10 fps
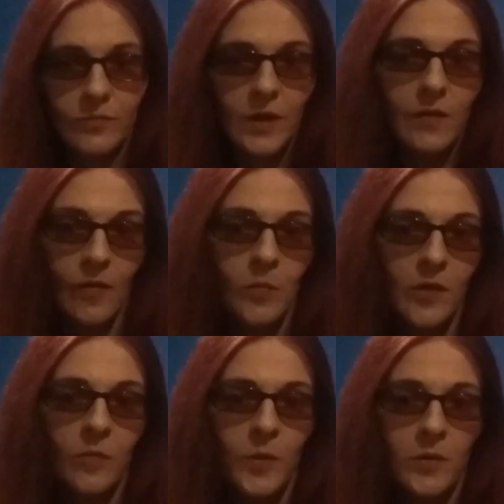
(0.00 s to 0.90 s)
that some of
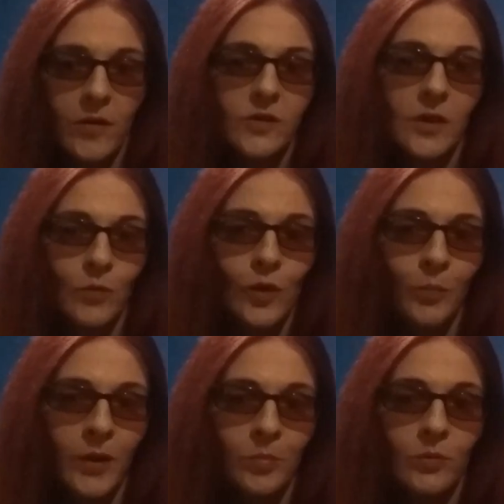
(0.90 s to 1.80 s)
these people are actually real
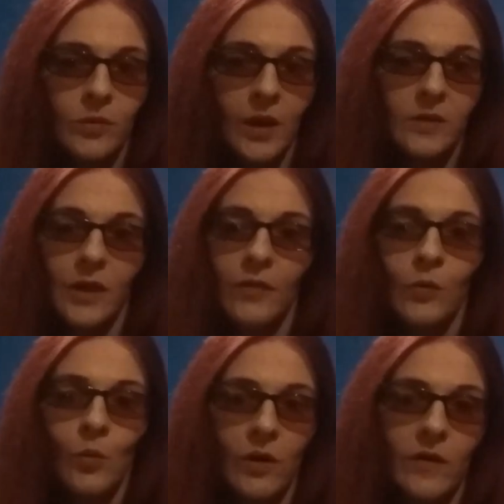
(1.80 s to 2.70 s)
people, and
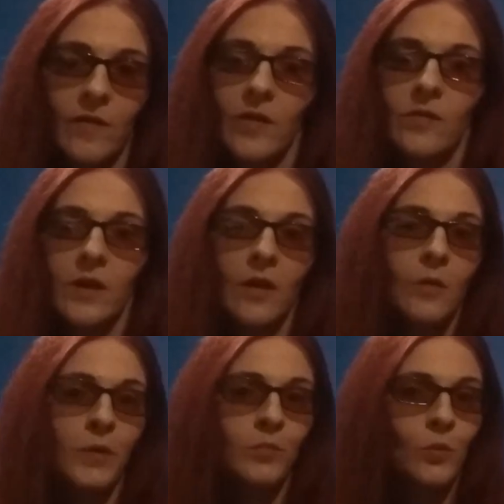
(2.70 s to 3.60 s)
even worse, that they
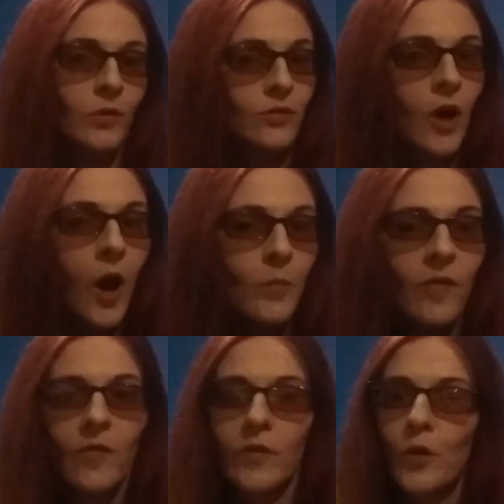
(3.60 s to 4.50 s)
are people with
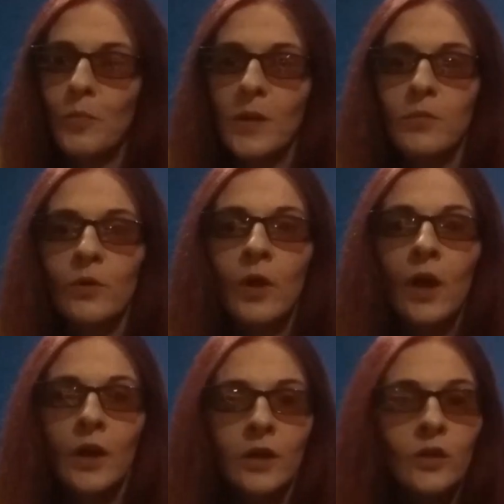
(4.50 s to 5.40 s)
jobs, and they are people,
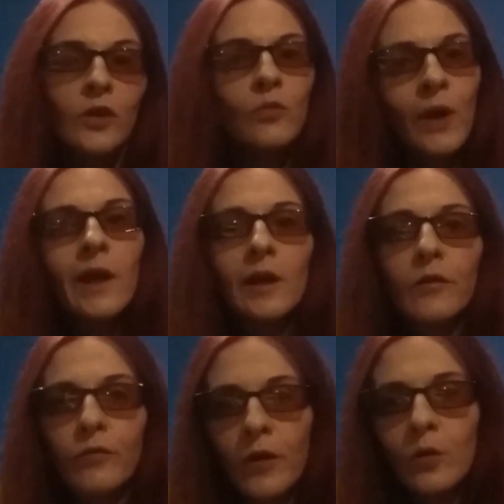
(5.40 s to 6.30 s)
you know, your regular
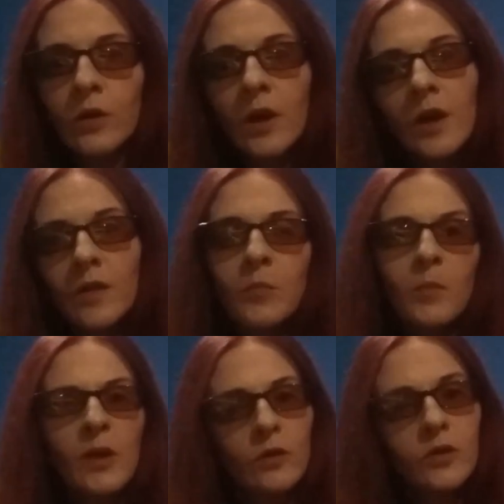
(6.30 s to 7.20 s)
folk that
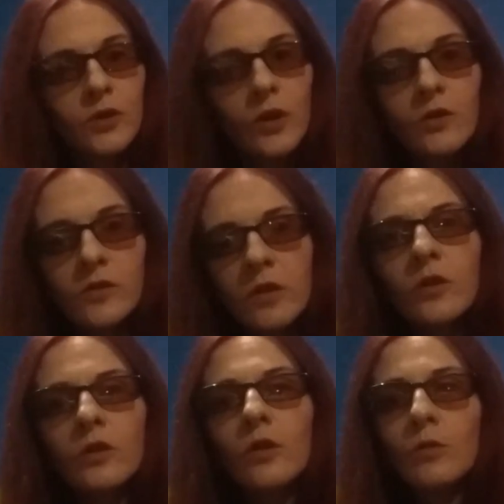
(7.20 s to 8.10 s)
maybe go to church, the
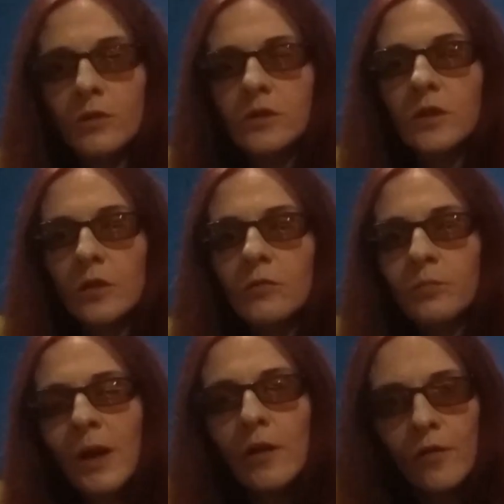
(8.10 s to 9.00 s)
good old, you know,
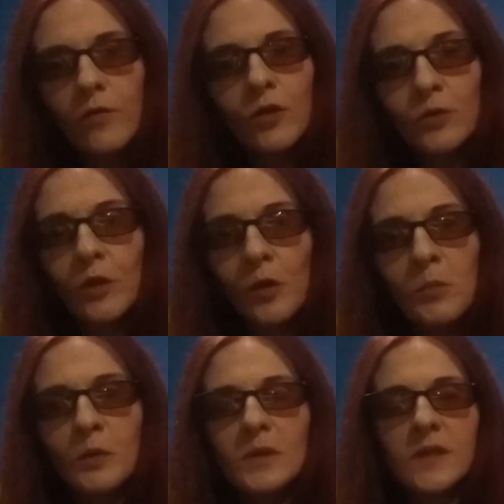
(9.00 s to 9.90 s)
pillars of the
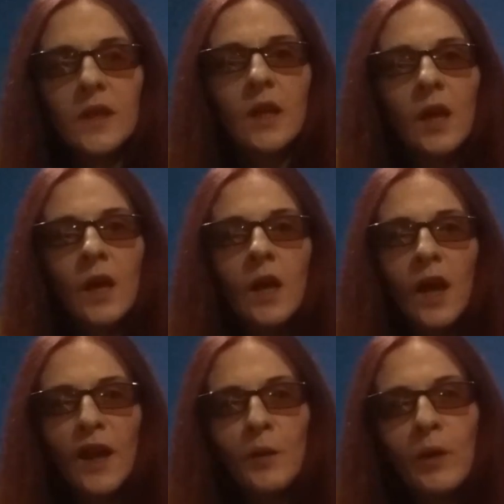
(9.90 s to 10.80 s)
community.
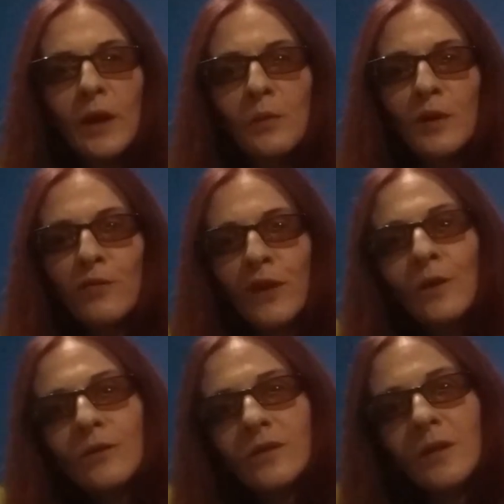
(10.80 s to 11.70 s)
Anyway, we
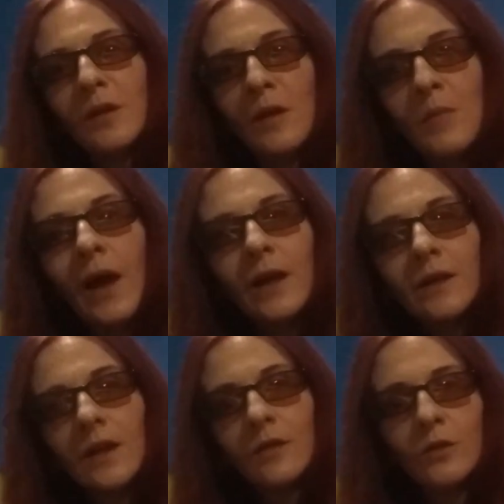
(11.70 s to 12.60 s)
found a
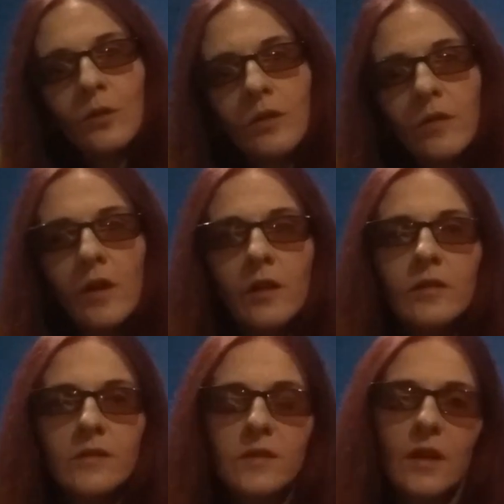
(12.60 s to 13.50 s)
man in the north of
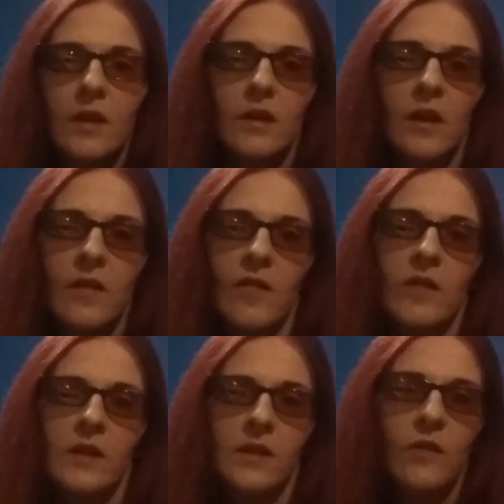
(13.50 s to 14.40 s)
Ireland last
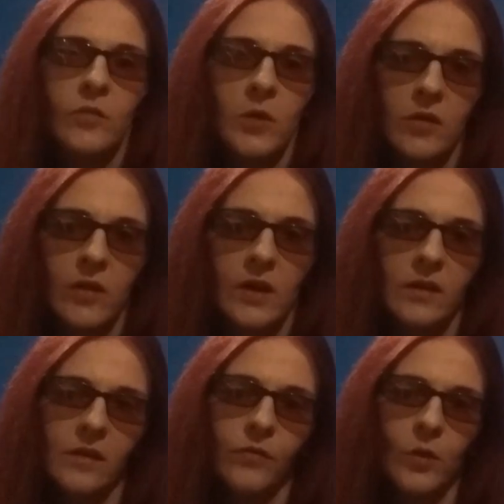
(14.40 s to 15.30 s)
night, David
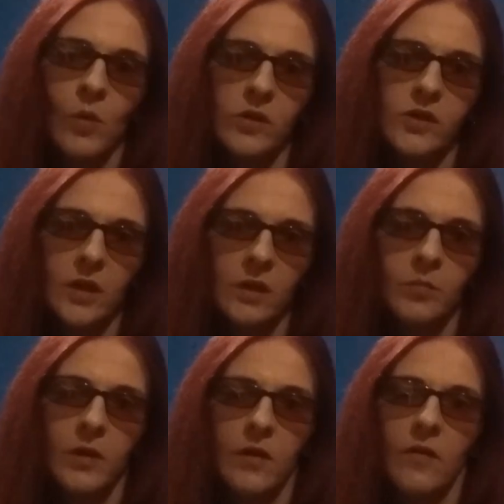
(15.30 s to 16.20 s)
McRae, if you're watching,
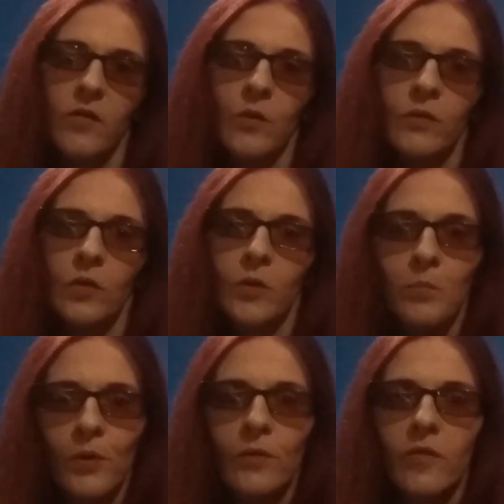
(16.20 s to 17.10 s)
because you haven't got the
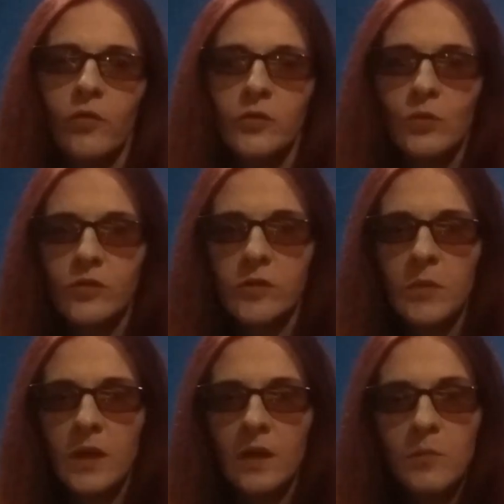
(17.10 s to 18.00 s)
balls to talk to
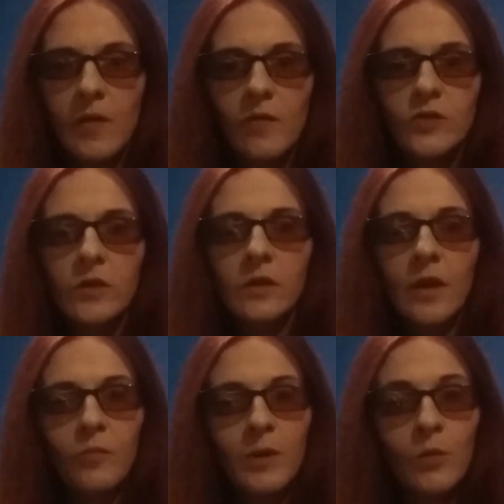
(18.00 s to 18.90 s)
me in Messenger, and
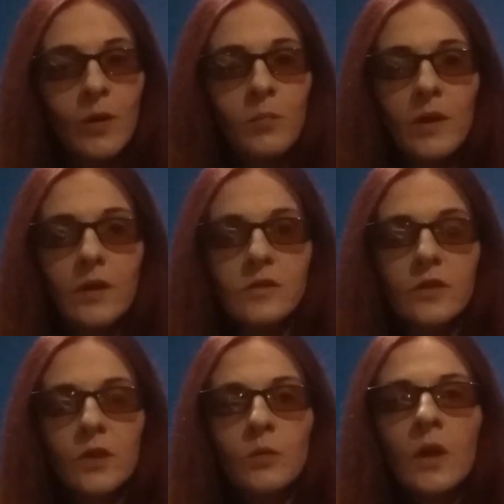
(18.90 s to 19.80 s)
I've been quite polite
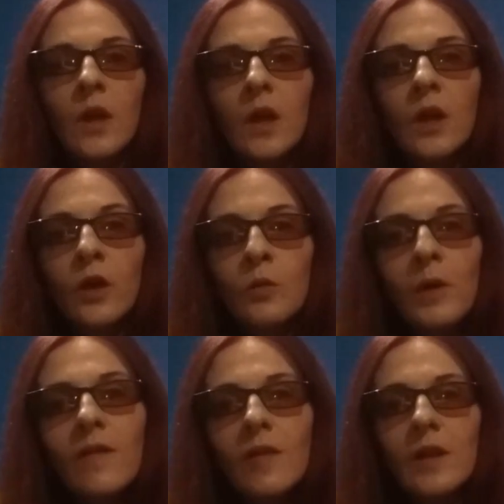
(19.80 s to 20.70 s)
to you, who
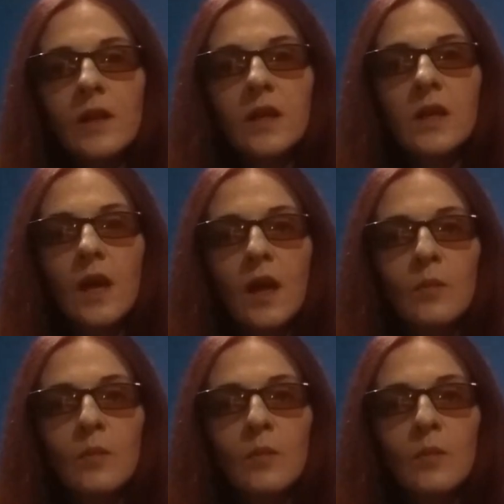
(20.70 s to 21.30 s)
basically